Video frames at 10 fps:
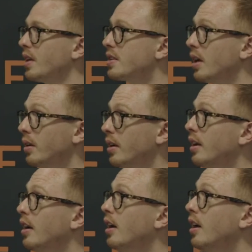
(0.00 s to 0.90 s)
So
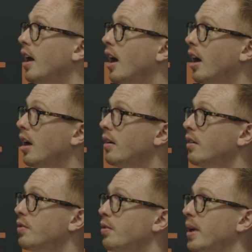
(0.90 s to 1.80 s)
Uh,
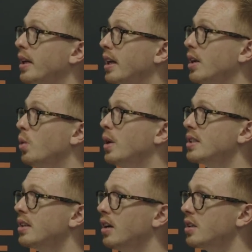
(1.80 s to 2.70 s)
for me, it always
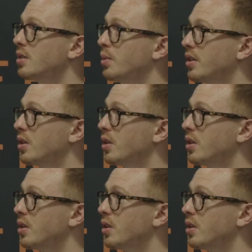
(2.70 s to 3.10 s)
starts with